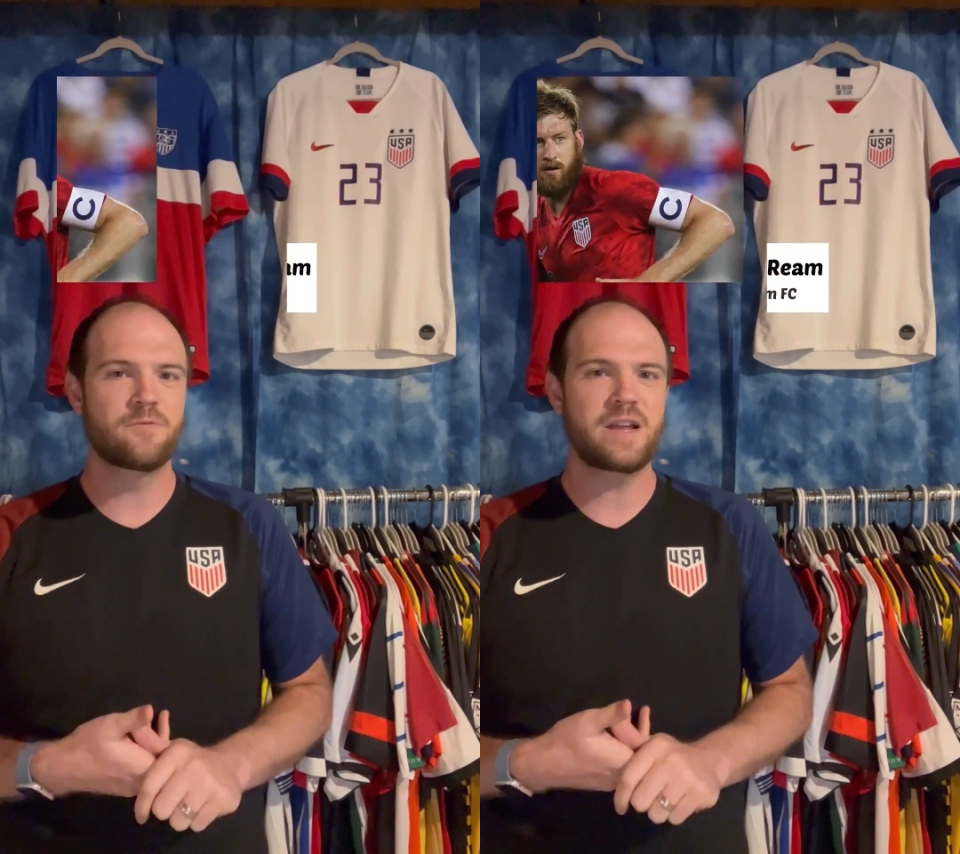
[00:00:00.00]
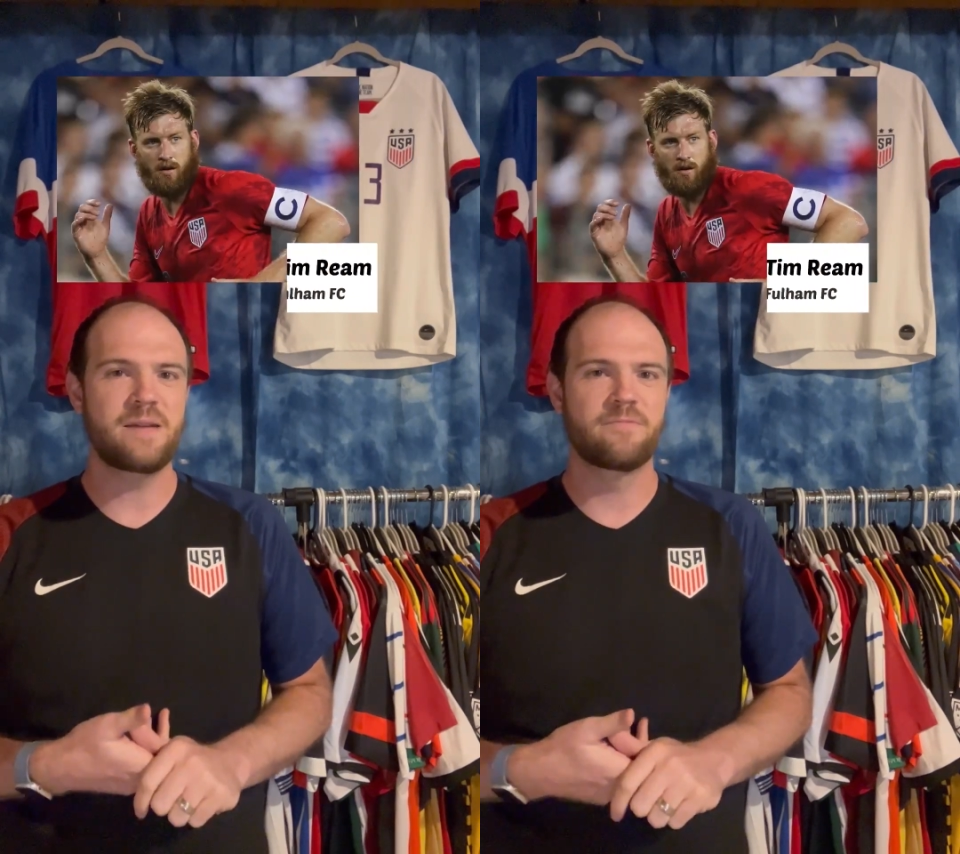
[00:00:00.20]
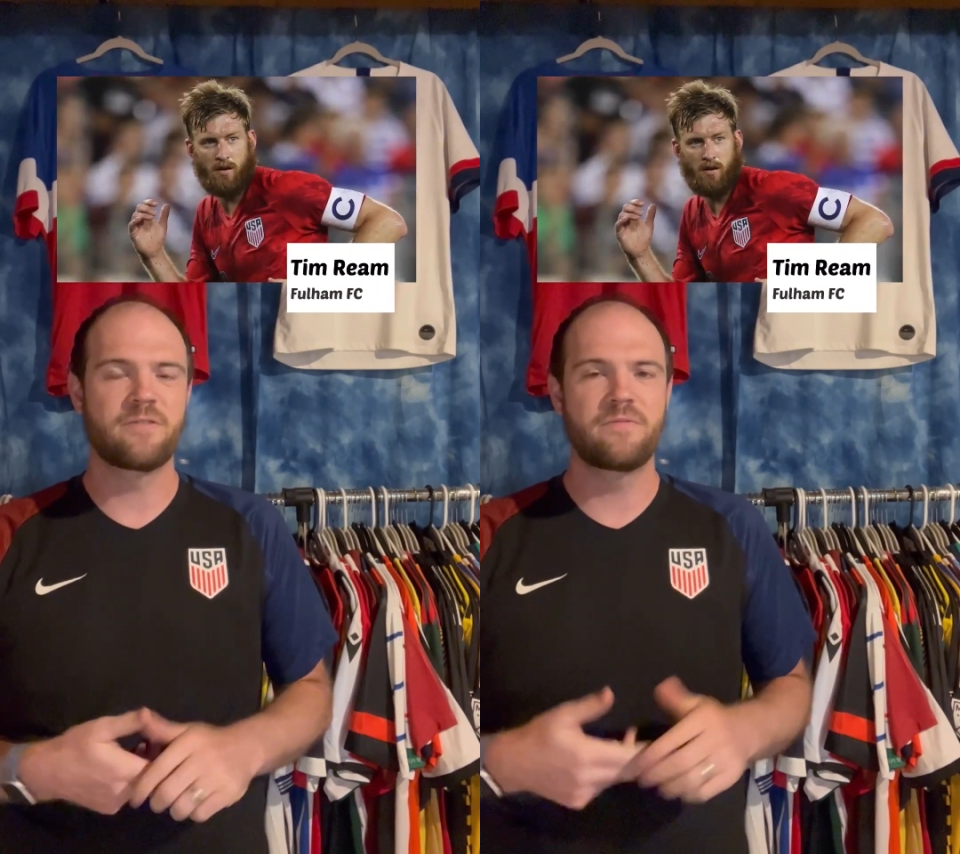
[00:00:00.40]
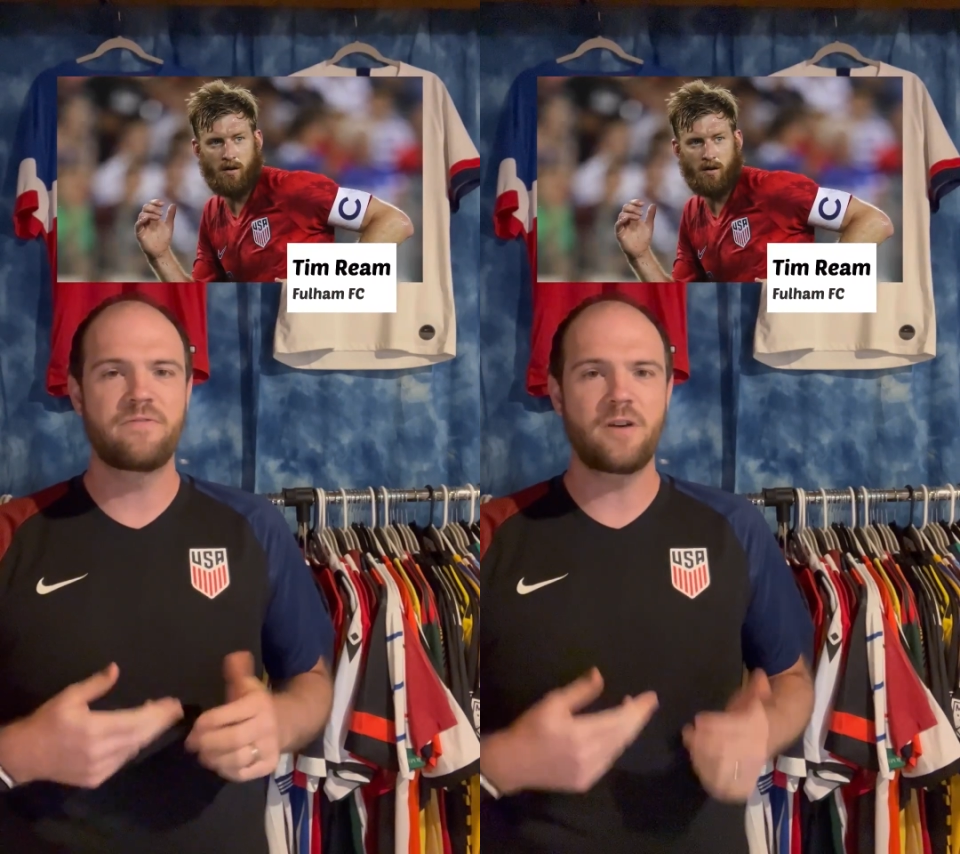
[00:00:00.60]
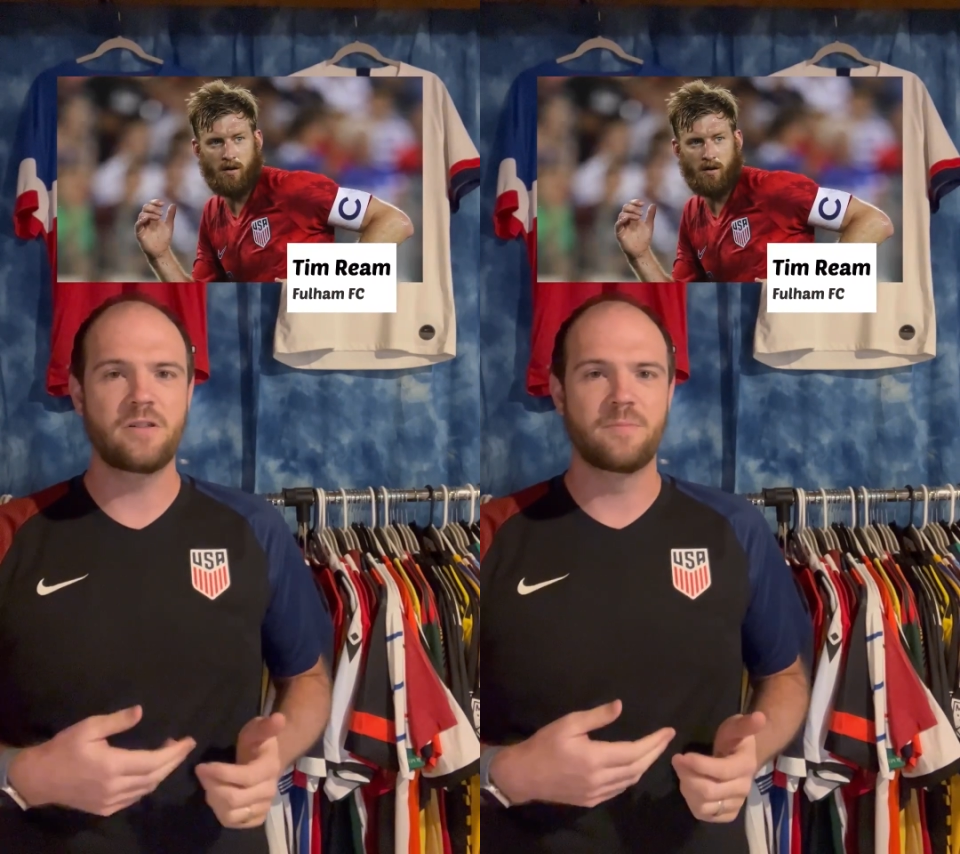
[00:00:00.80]
Ream from
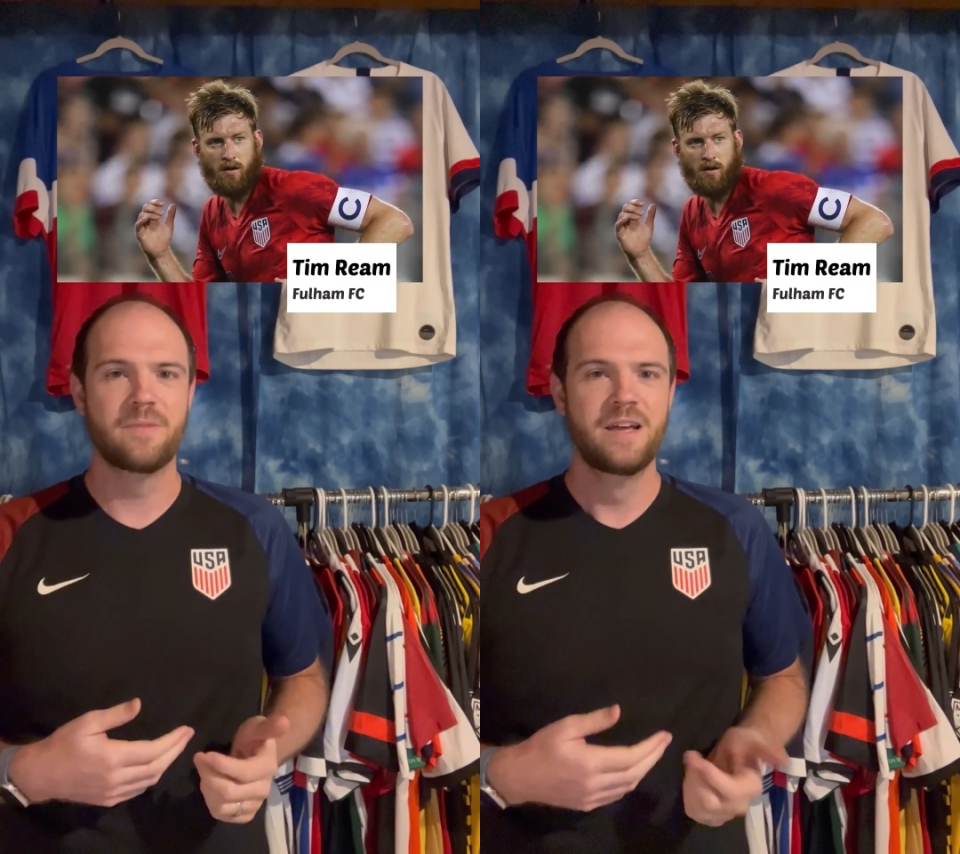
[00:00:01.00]
Fulham.